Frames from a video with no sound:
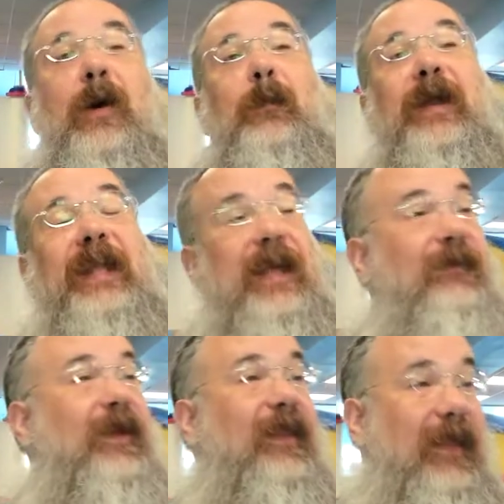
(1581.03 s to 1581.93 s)
But
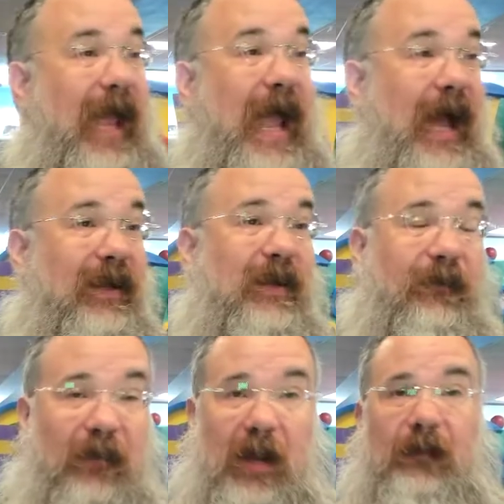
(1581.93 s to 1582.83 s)
even that, he
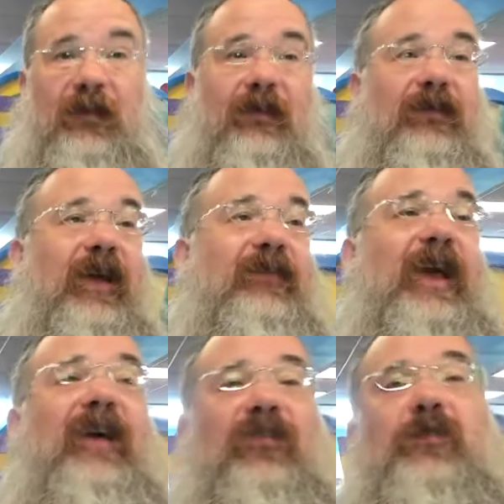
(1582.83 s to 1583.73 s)
frames it and says it
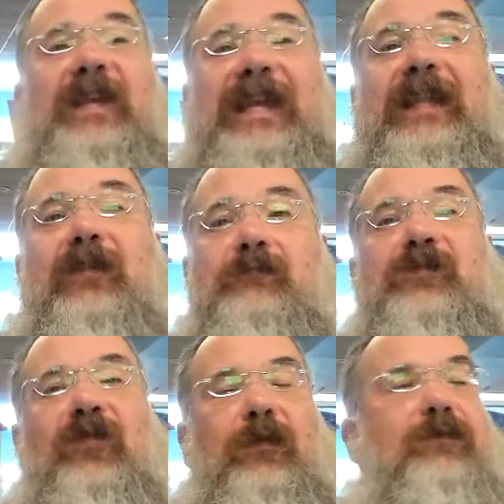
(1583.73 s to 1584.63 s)
has to be itim
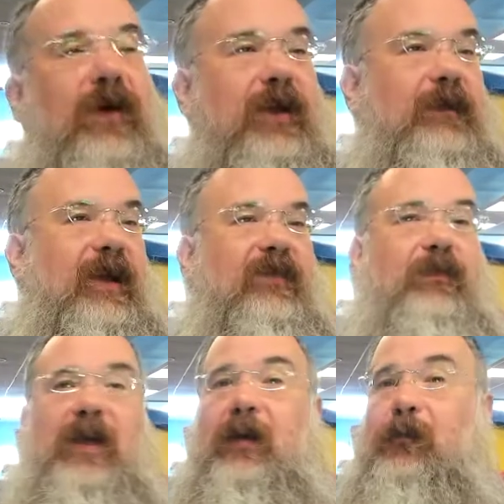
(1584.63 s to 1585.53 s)
it has to
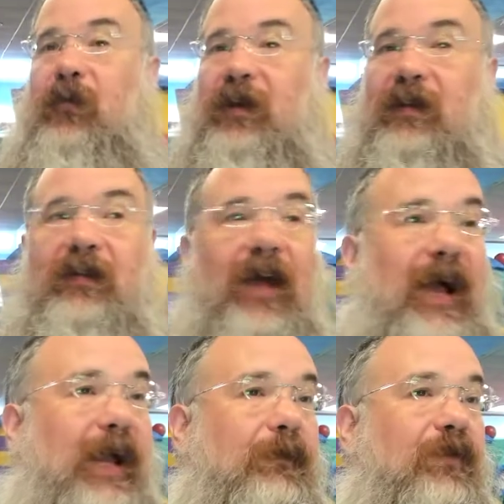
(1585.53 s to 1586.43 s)
be at appointed
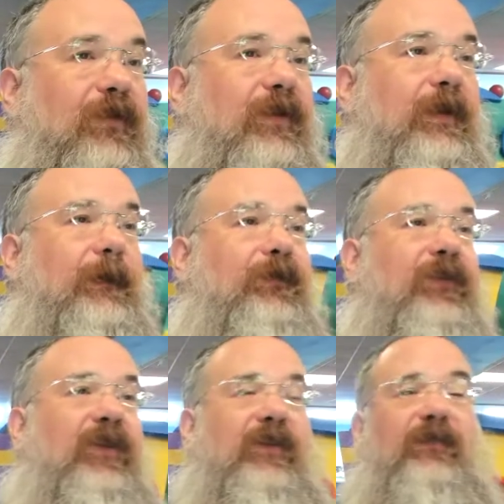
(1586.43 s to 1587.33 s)
times.
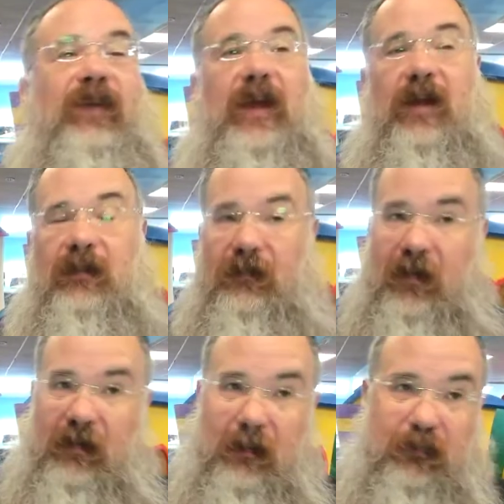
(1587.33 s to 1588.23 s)
See, it's very,
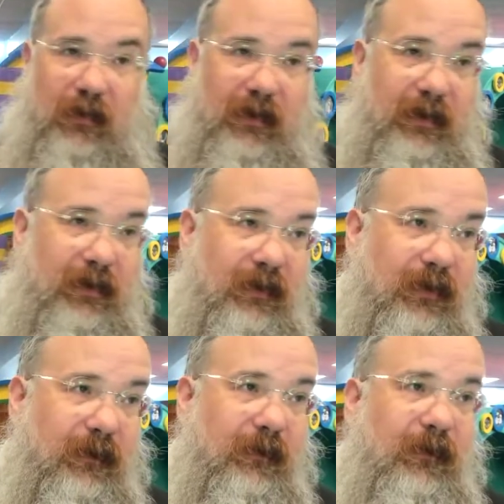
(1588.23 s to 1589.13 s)
very important
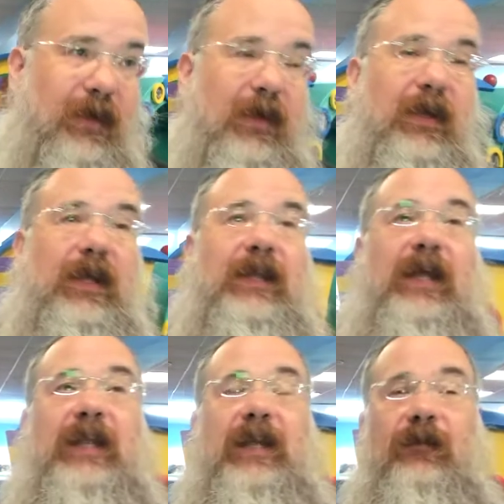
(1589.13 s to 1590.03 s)

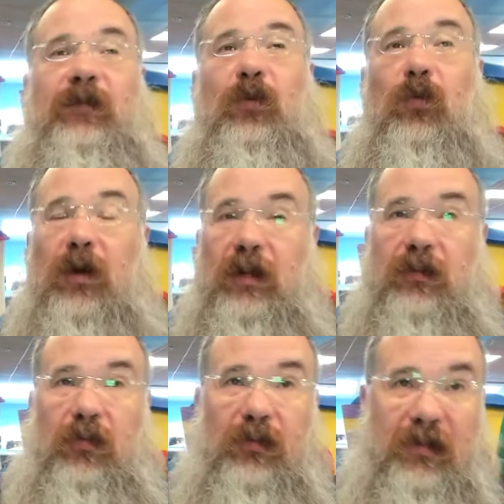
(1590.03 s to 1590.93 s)
that if you want
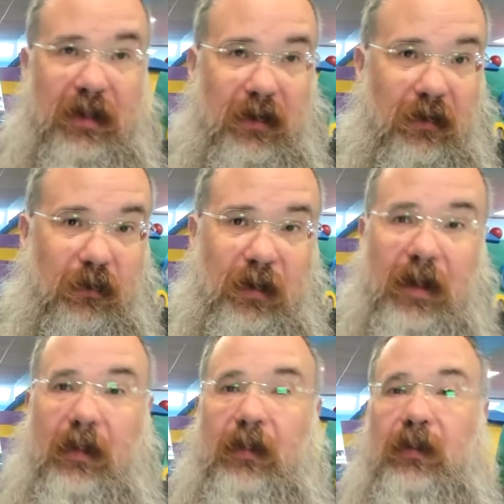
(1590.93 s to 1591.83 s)
to deal
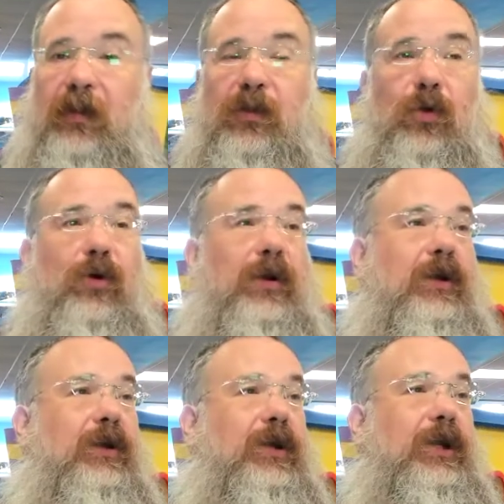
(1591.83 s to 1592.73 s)
with
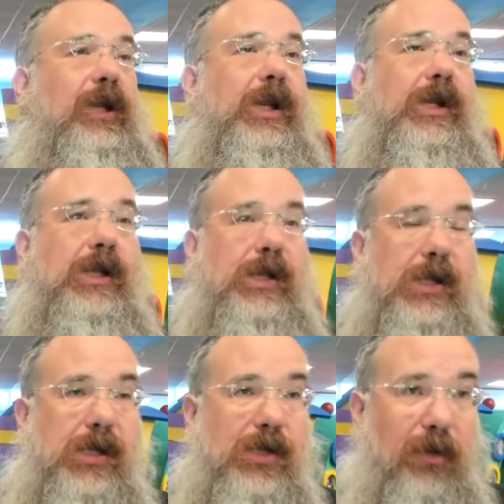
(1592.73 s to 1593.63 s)
your
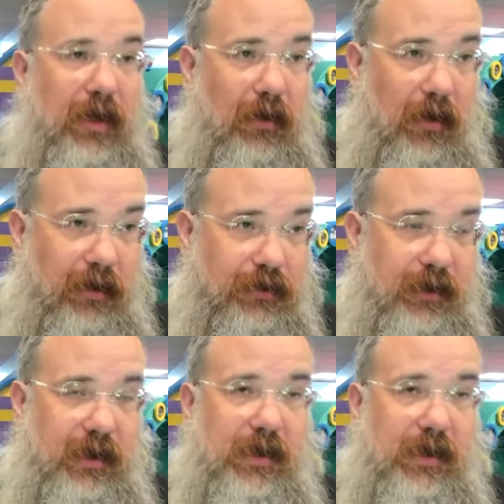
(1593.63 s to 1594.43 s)
dirty laundry,